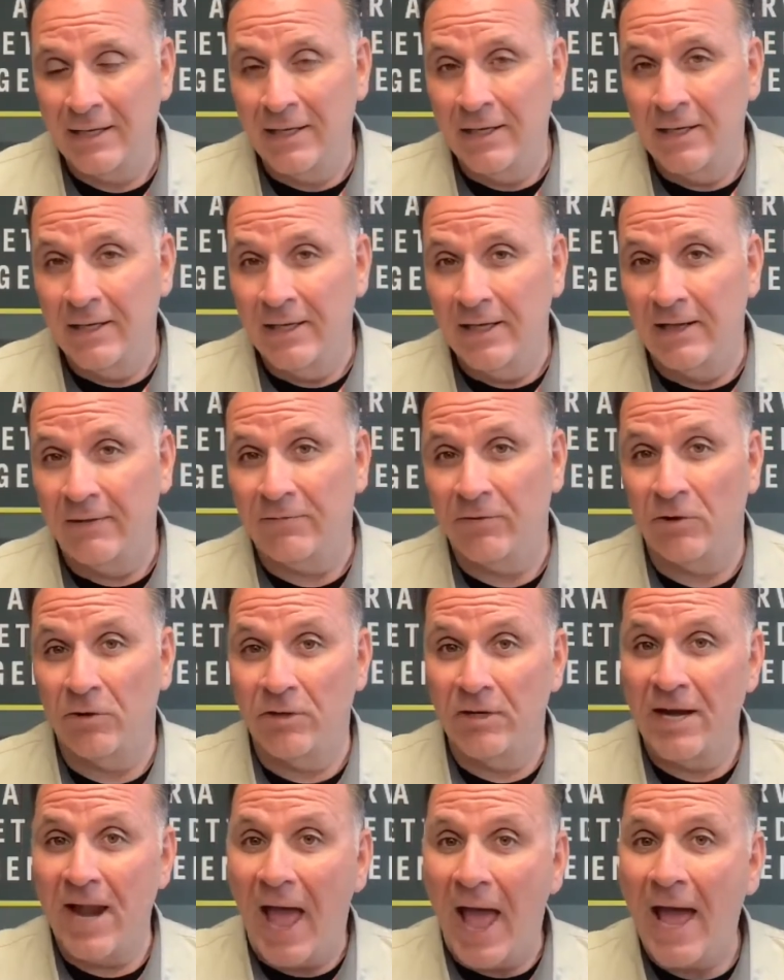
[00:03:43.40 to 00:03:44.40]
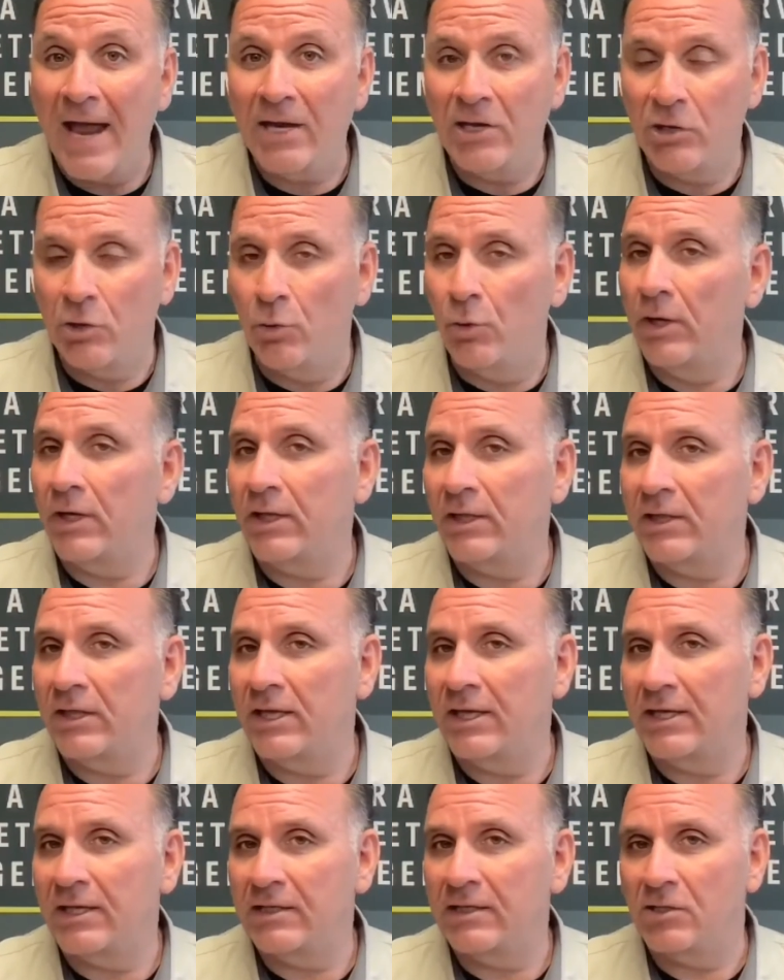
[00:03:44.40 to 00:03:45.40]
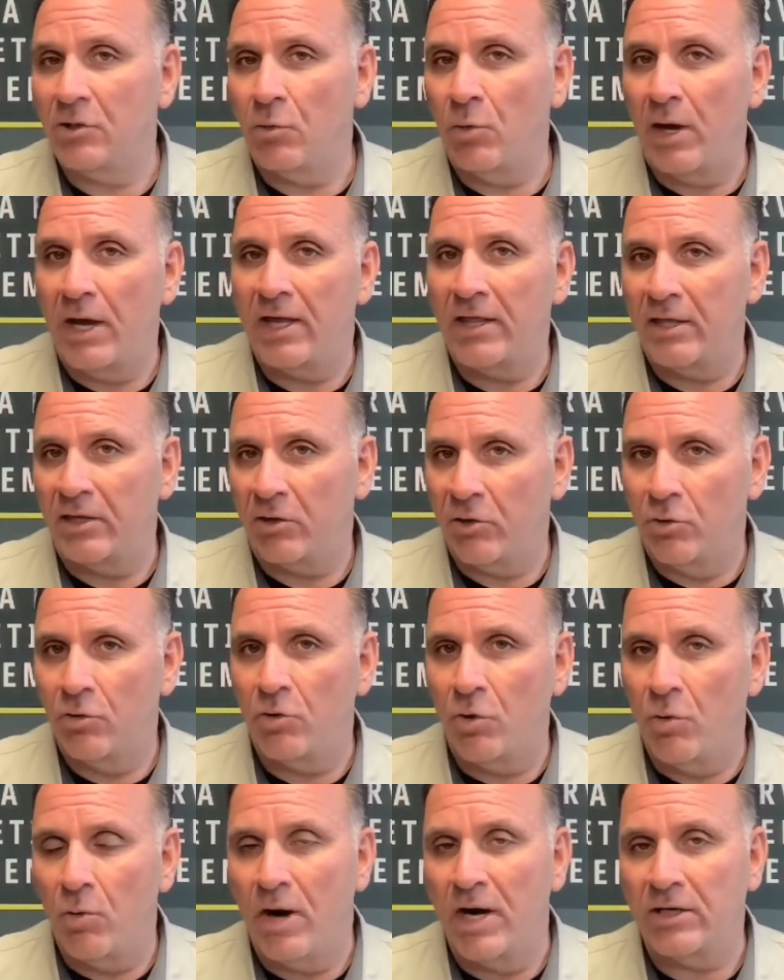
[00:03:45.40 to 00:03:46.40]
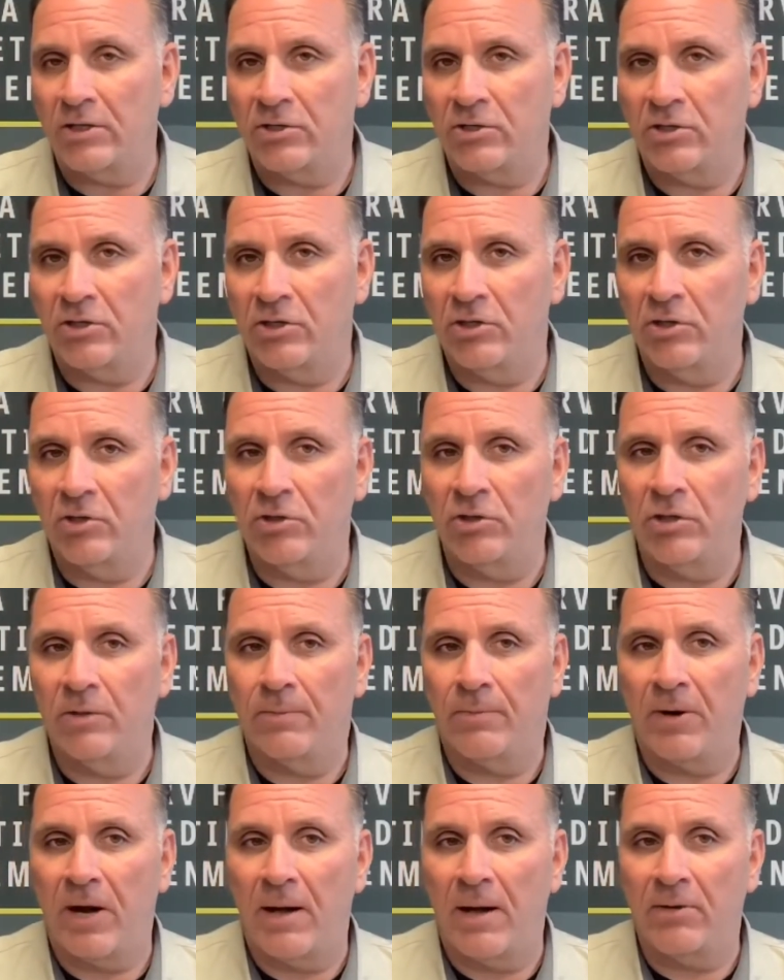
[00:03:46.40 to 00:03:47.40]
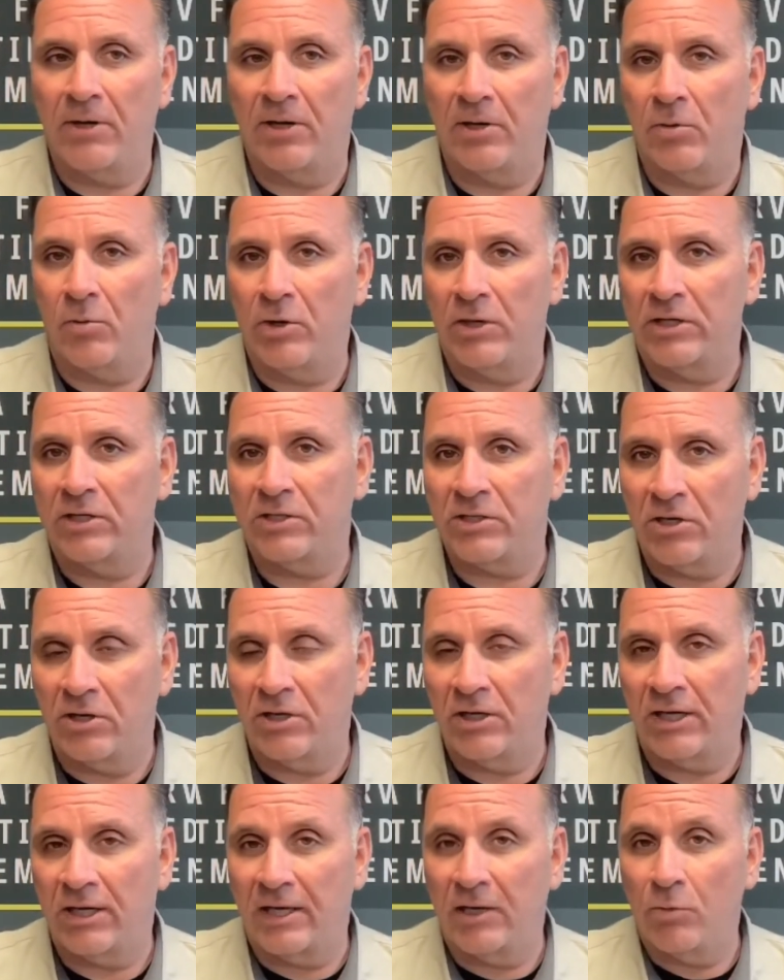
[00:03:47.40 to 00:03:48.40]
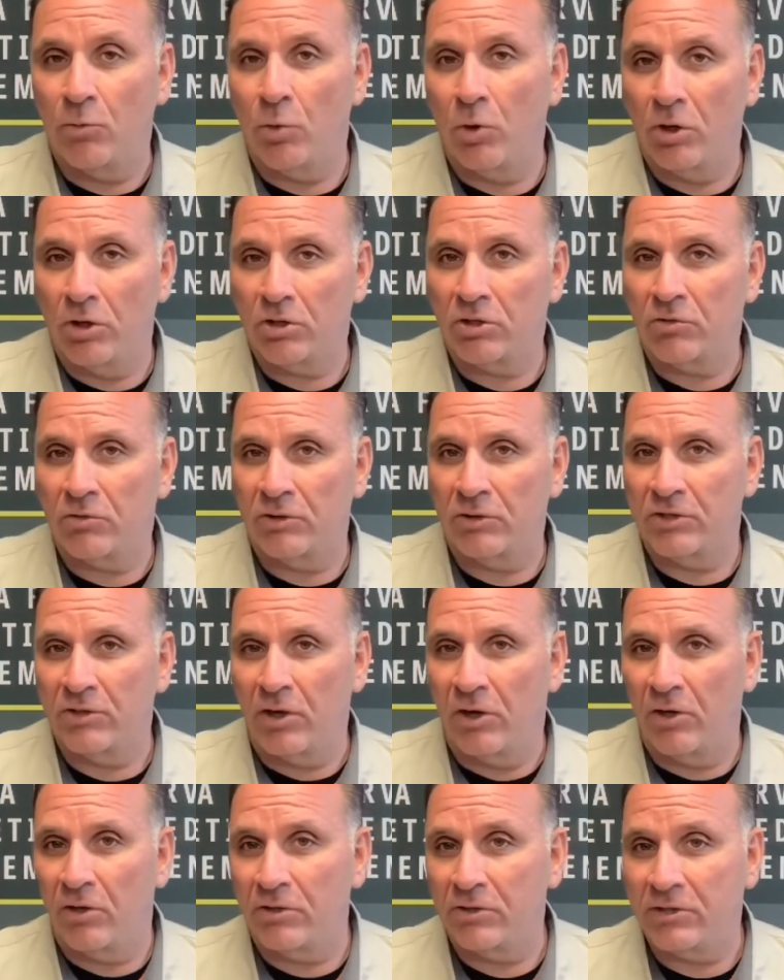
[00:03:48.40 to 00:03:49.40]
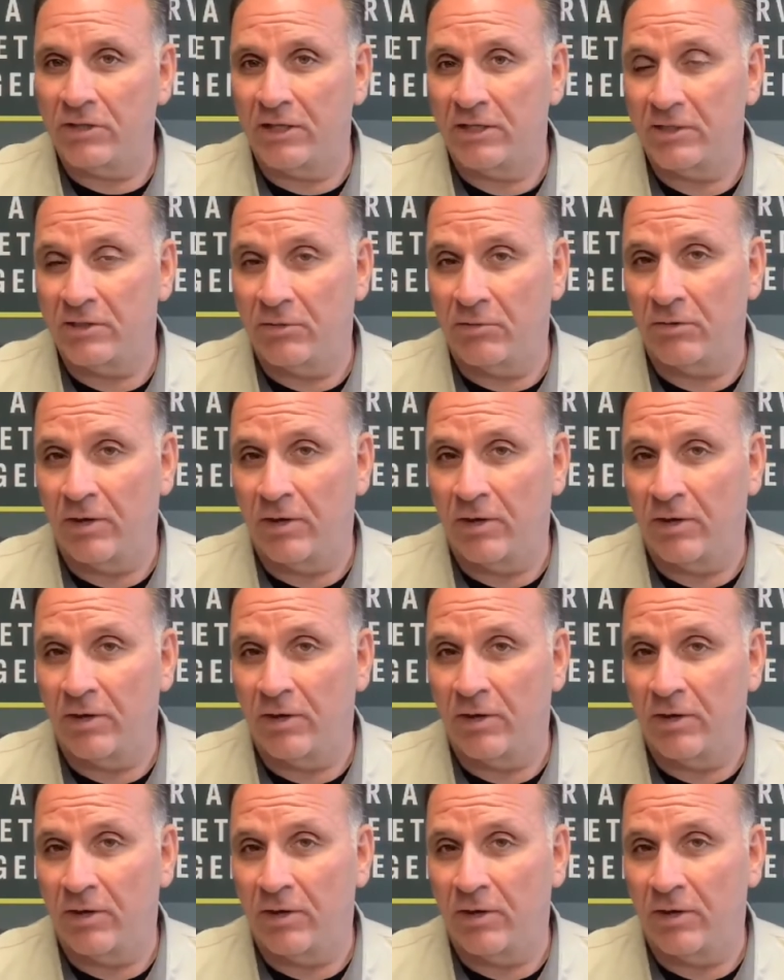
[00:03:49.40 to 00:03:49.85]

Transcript: if you're not doing things the way that Google wants you to do, you probably are going to start getting worse results as